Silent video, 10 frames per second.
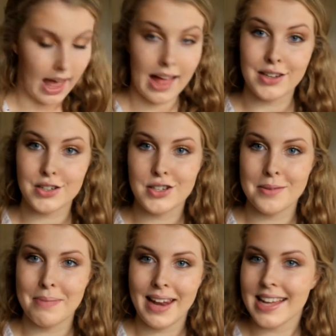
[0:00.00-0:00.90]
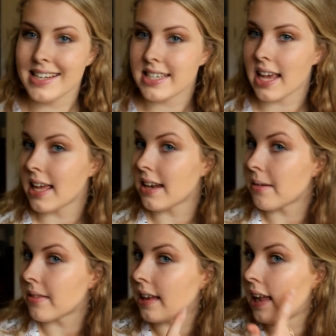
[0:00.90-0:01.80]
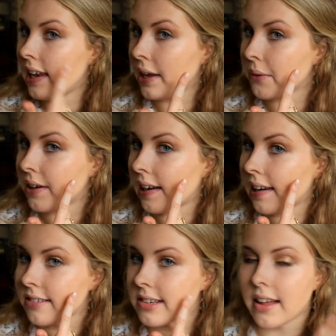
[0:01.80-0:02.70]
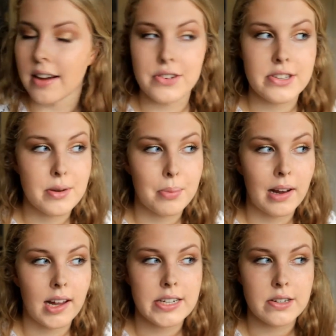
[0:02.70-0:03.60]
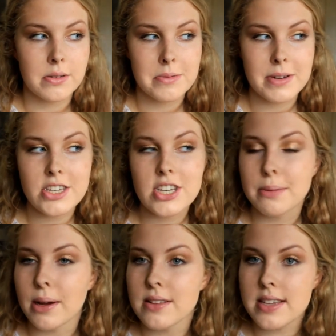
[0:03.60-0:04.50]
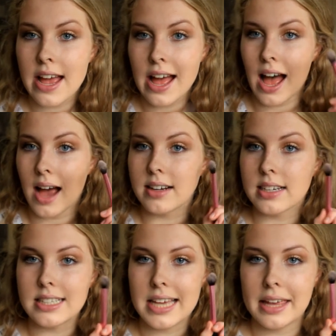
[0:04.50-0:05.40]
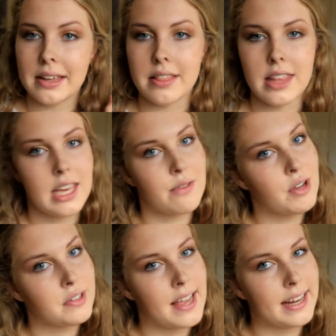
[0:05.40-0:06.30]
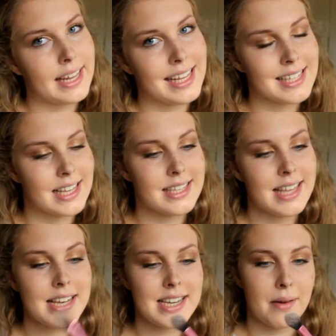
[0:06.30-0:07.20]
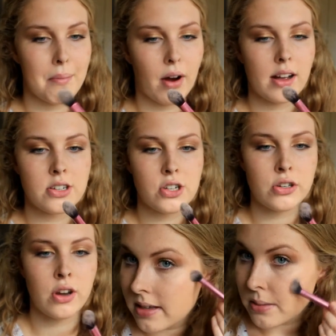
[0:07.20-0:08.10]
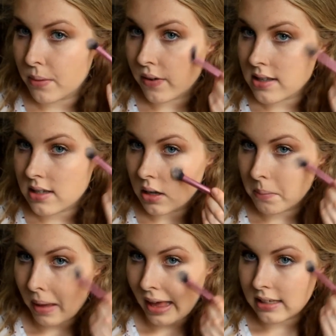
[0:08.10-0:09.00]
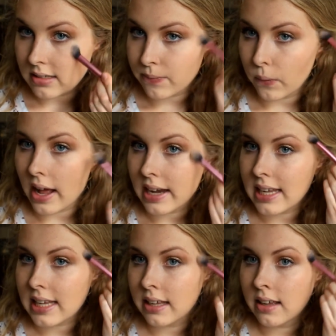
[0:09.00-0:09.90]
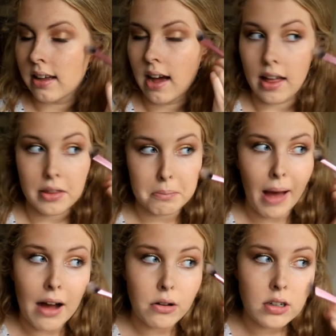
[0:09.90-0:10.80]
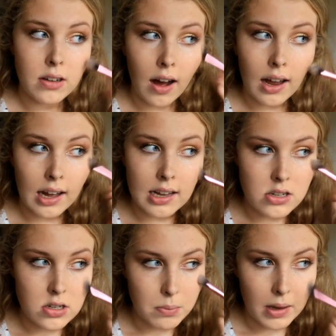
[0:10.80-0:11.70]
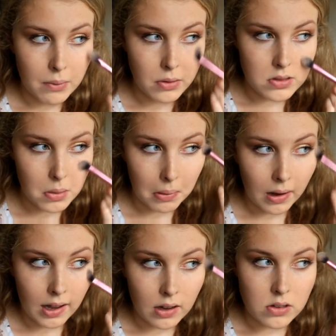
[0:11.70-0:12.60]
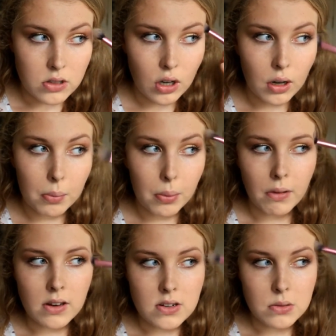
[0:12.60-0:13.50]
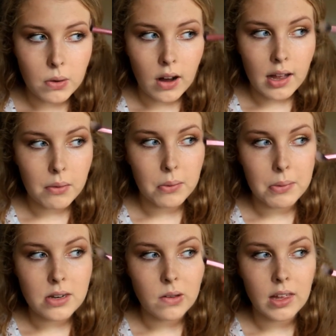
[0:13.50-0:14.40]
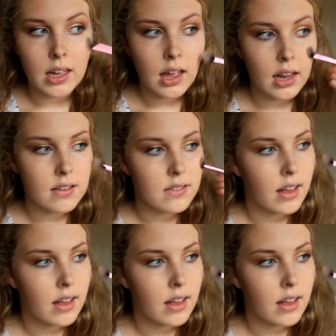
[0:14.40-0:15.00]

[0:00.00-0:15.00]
And to blend in the liquid highlighter that I've just applied on my cheekbones, I'm going to take the Real Techniques setting brush. This provides a good base for any other powdered highlights you may want to apply on top, which is what I will be doing in a